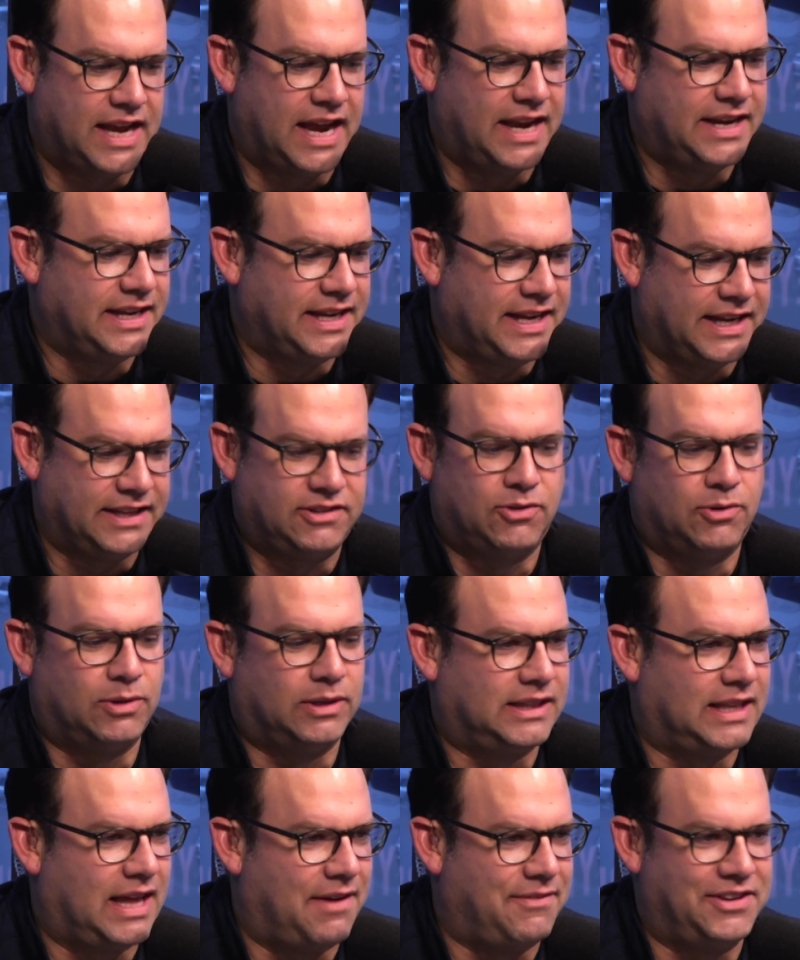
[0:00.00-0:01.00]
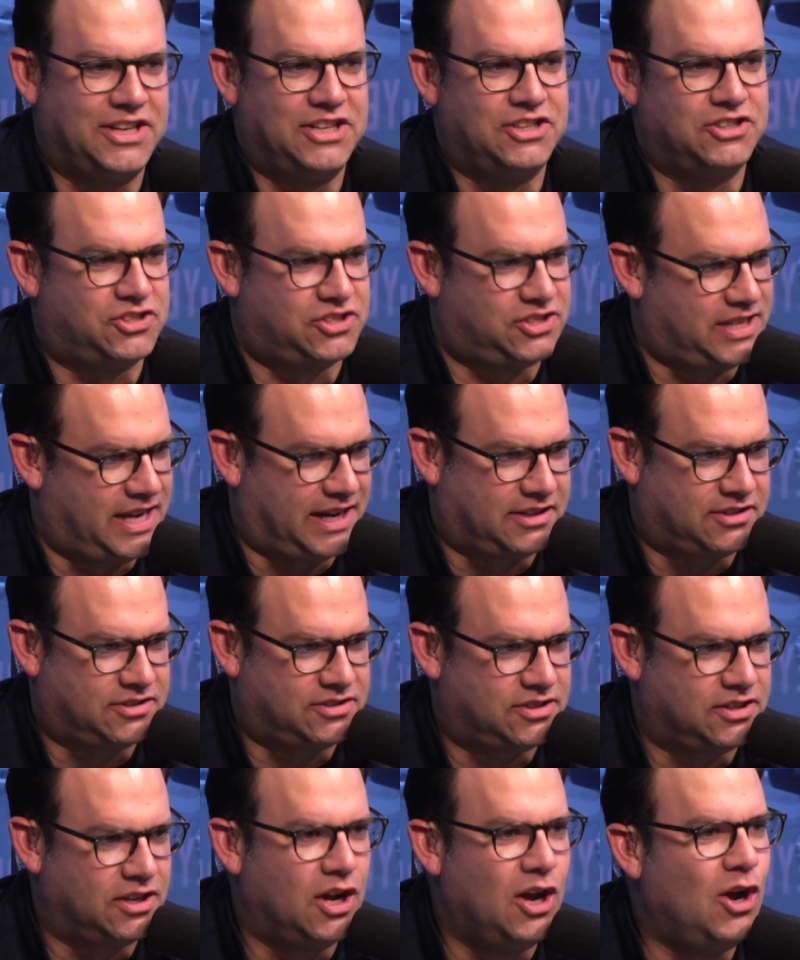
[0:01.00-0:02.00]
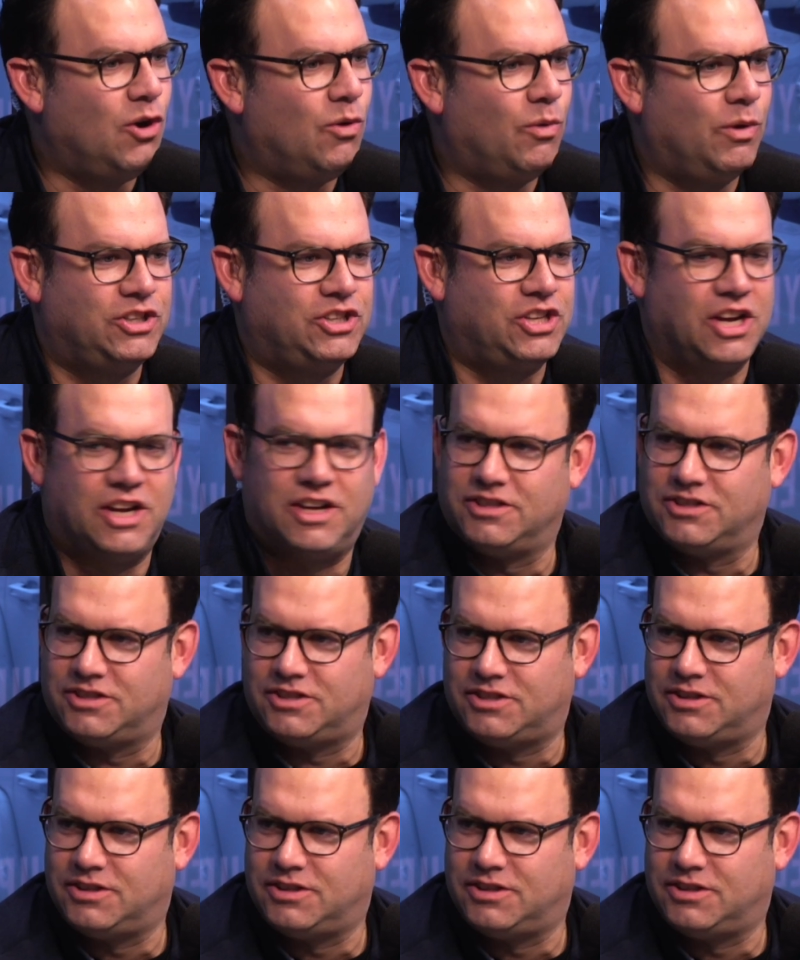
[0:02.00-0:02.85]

And you get to 11-6, which is